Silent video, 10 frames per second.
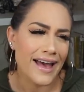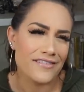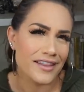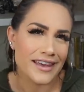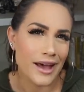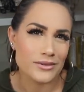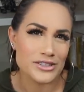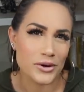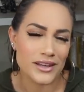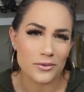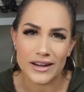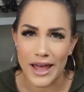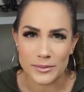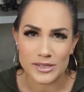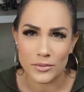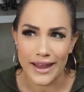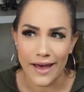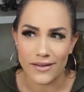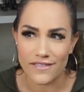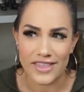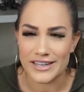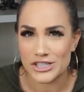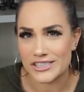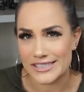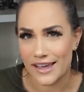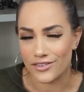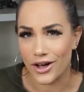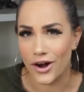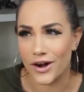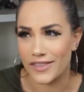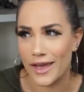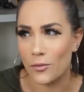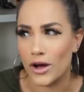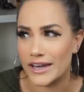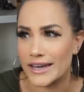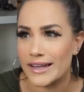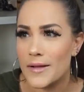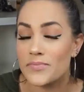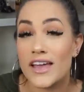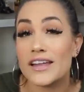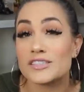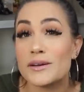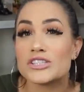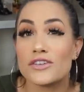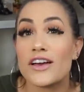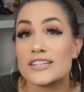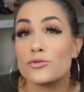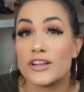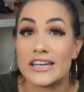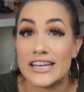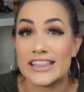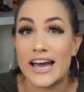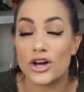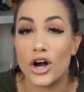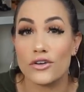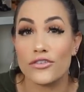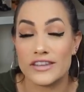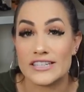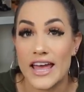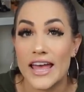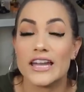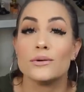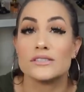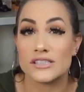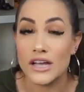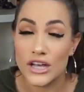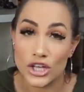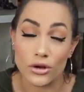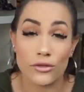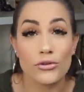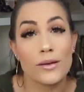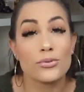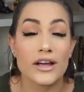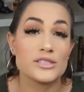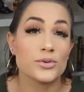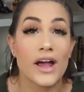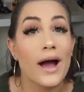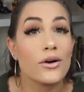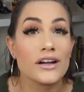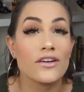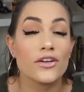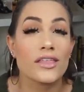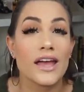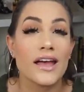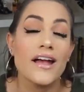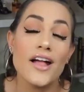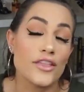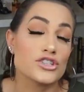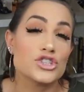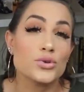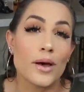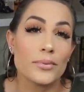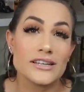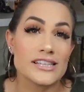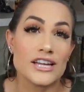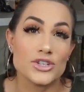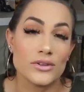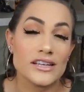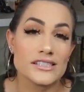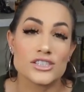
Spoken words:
I feel like I would totally want to help someone out if they just didn't have a car and they wanted, especially if I didn't really need that car for the day and it was, you know, the right price per hour and everything. There's 2 companies that do this.